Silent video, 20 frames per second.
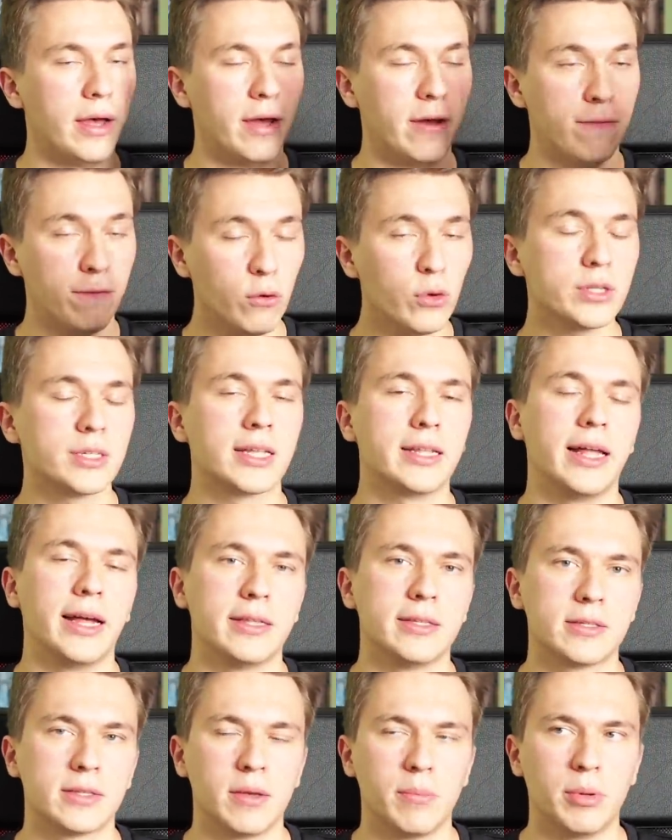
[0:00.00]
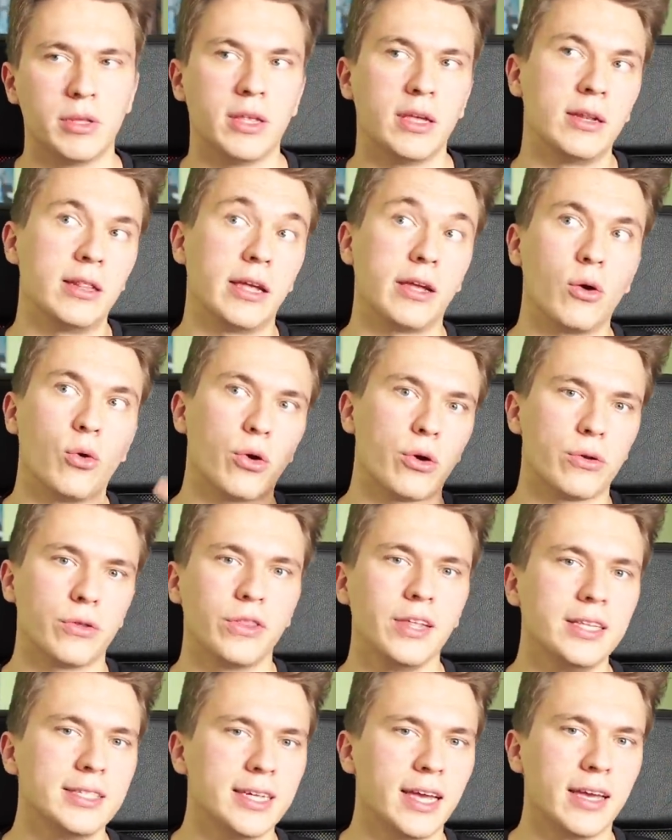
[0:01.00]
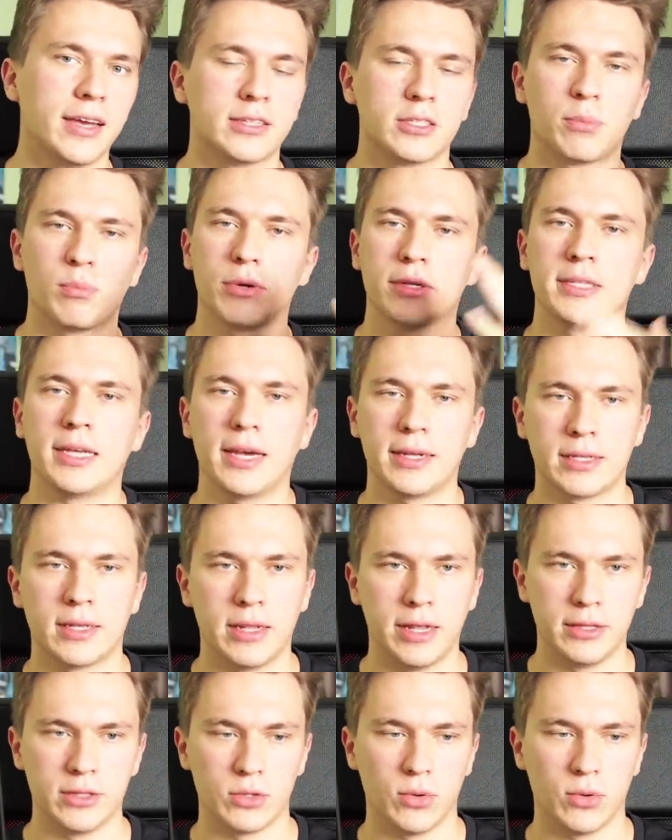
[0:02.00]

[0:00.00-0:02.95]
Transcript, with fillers: Force clans, but then Oracle Think Tank is a Protect clan.